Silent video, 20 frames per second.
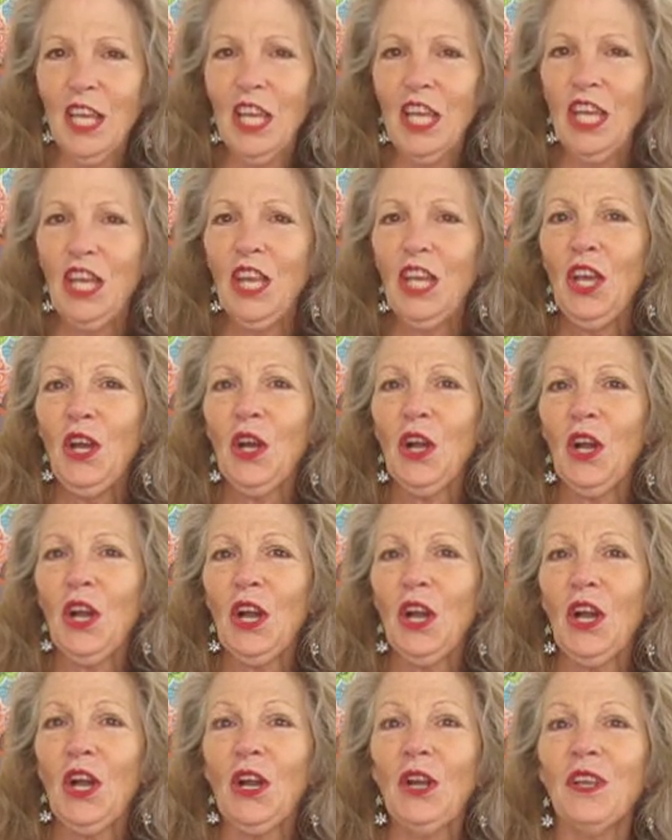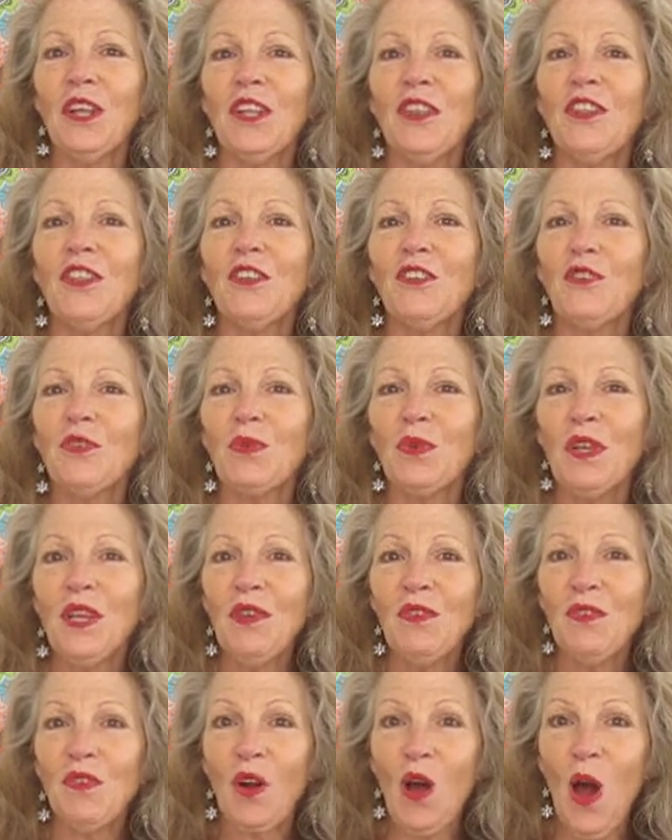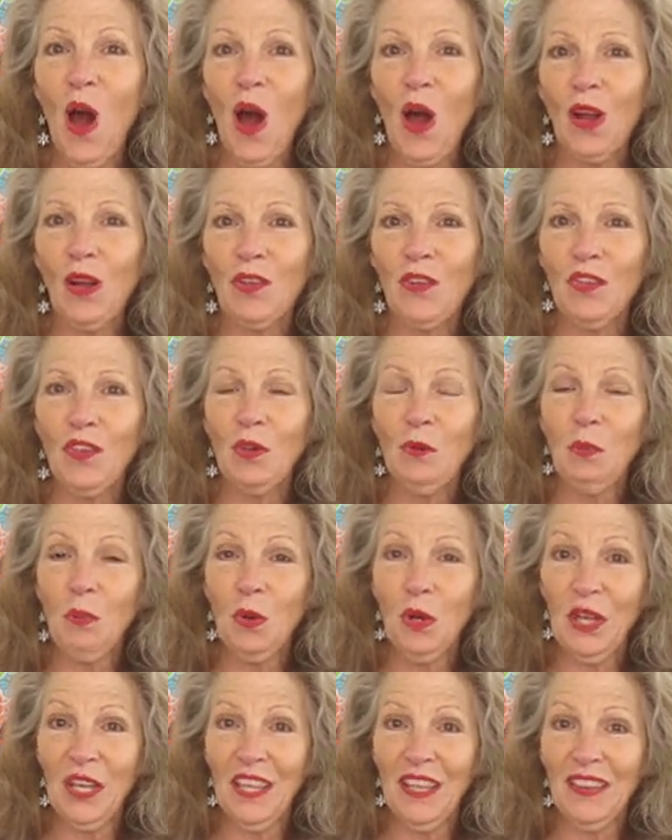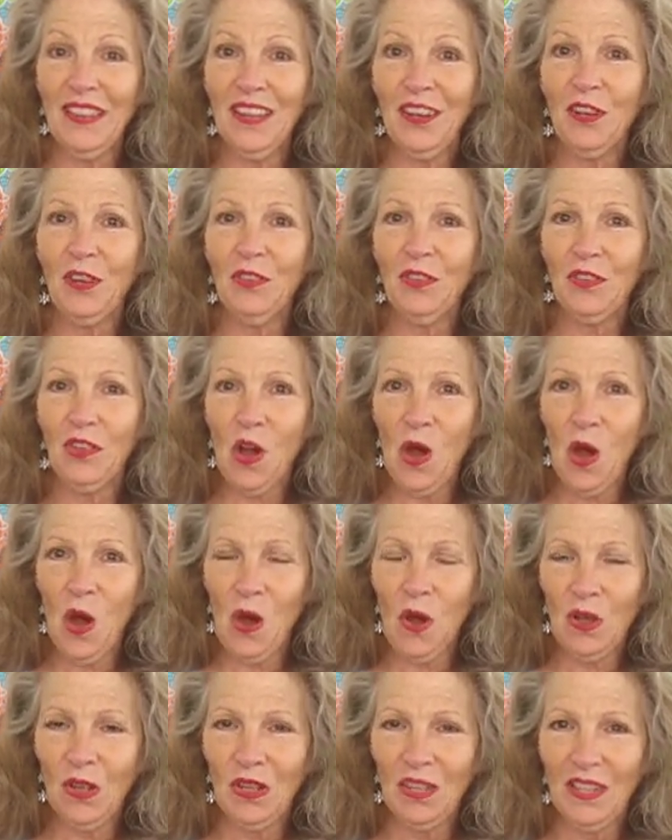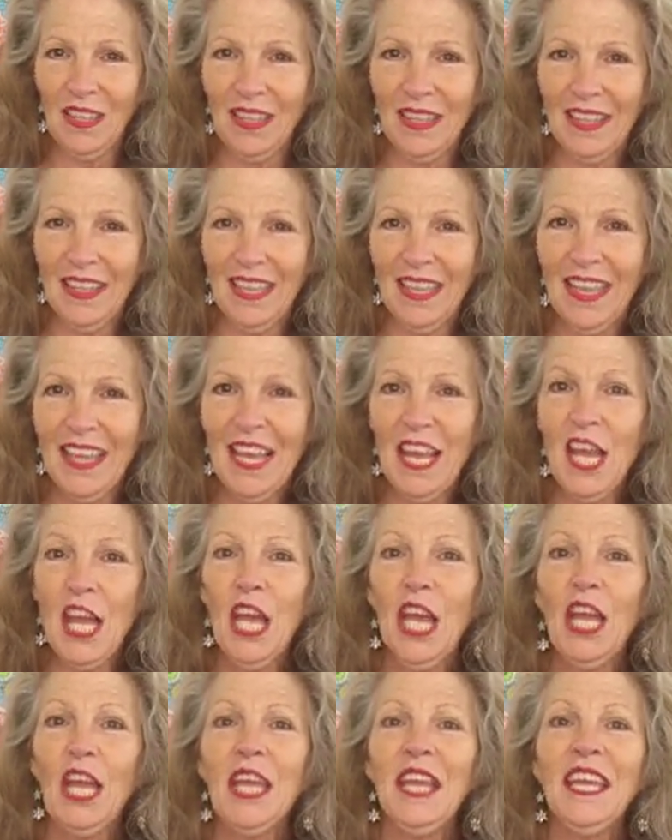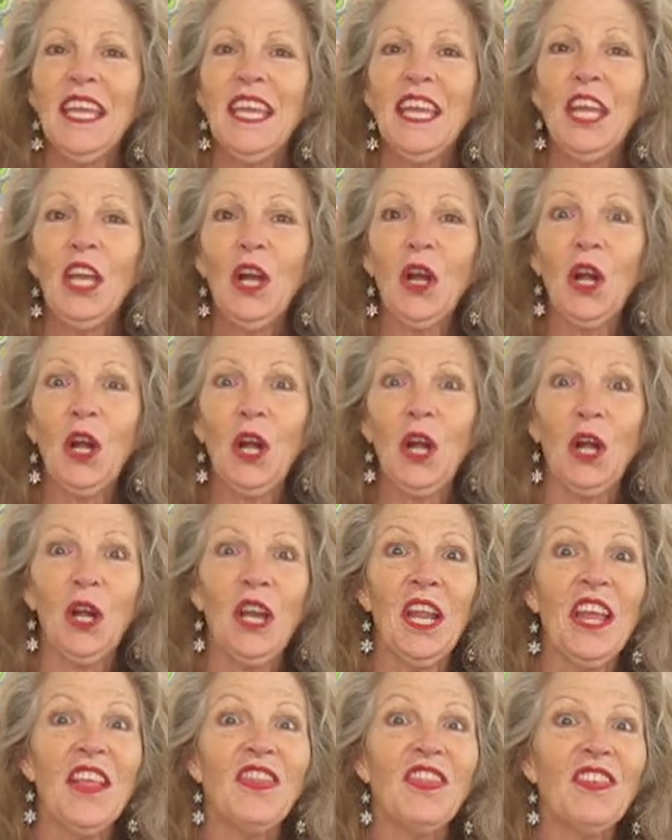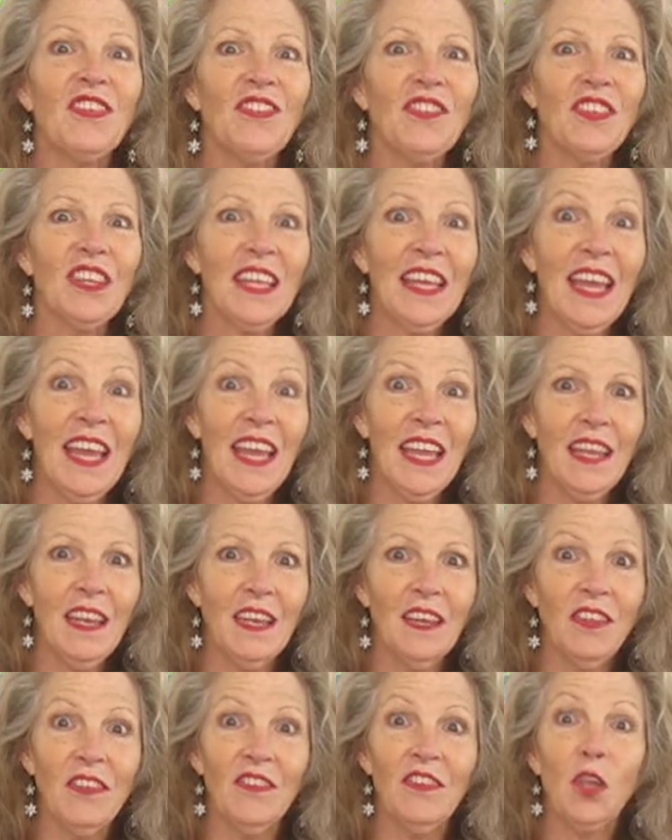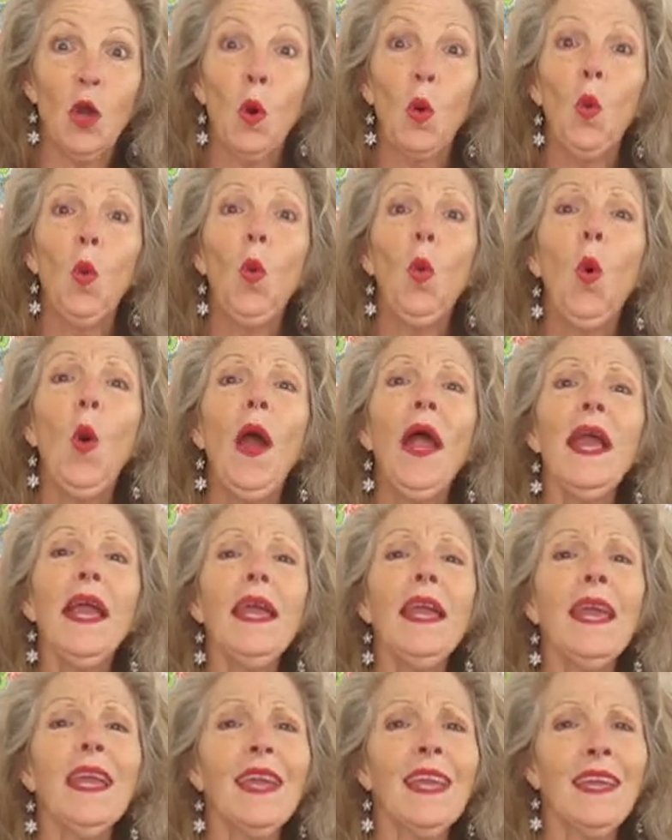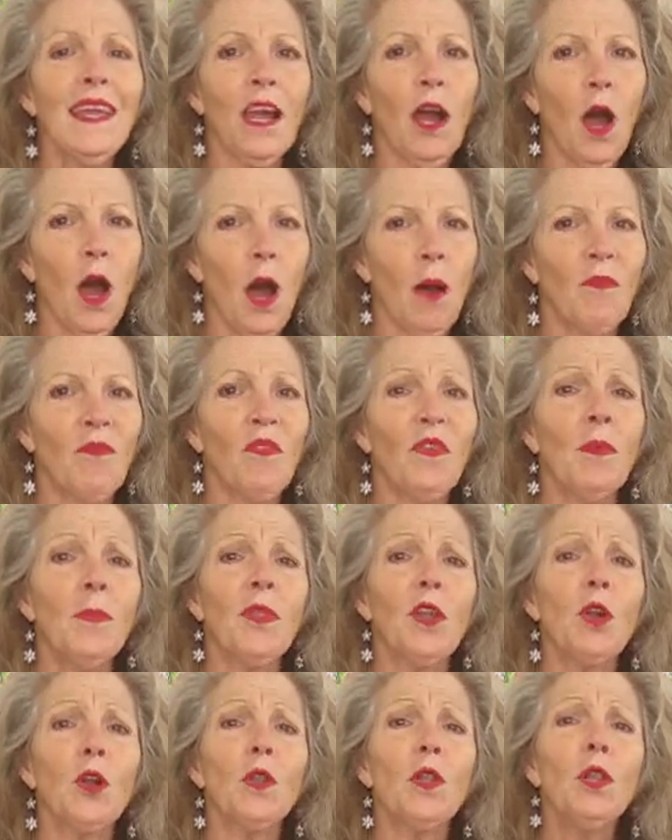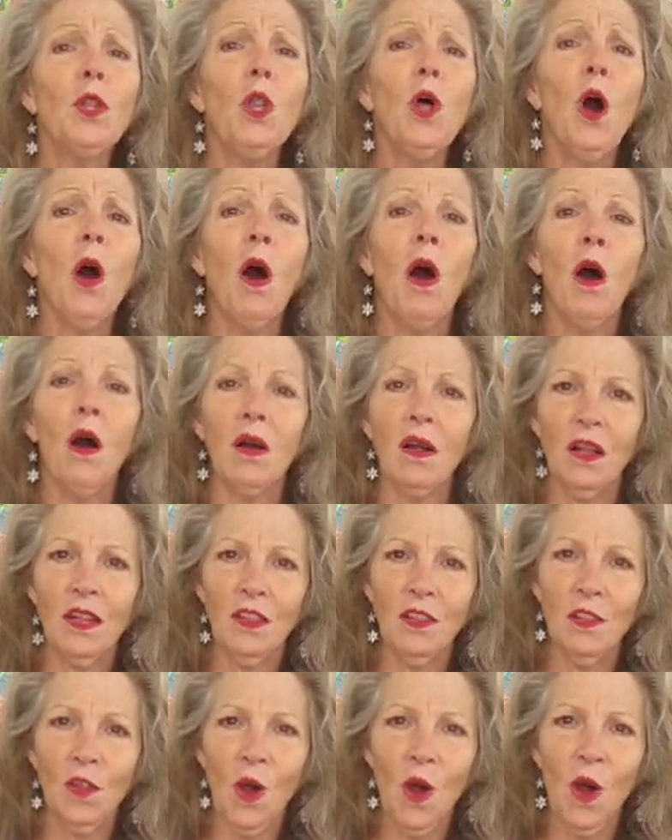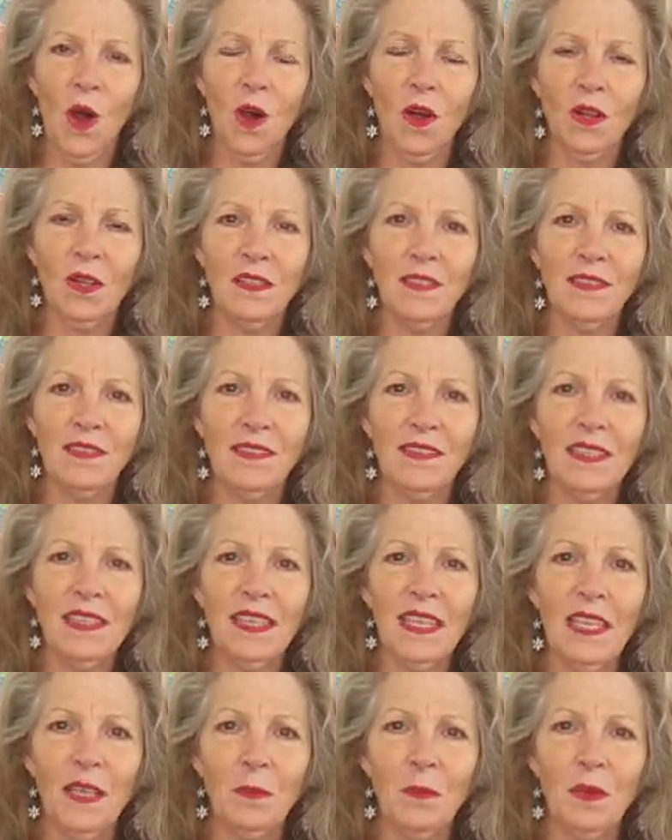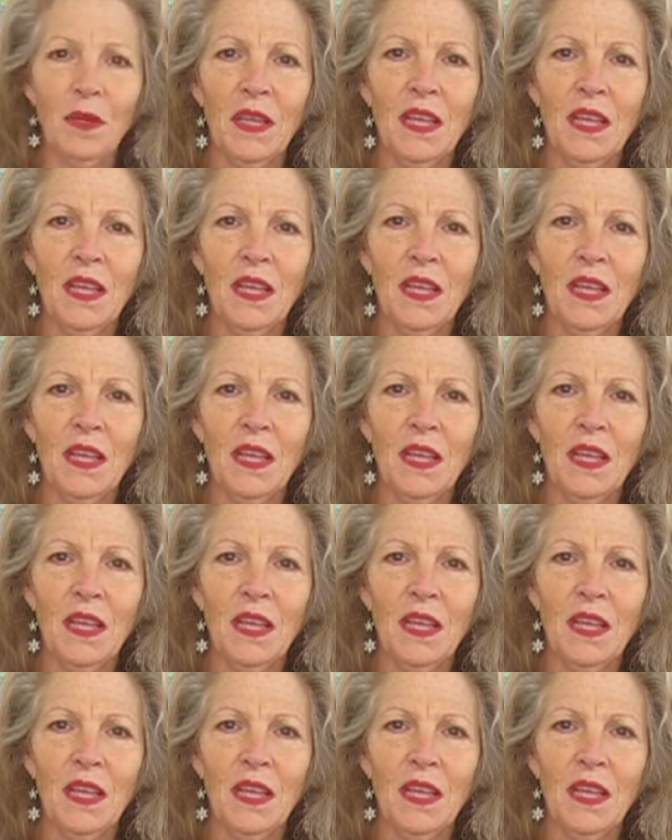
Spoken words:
He heard the tree frogs begin their song. He heard the cicadas waking up from their long, long sleep.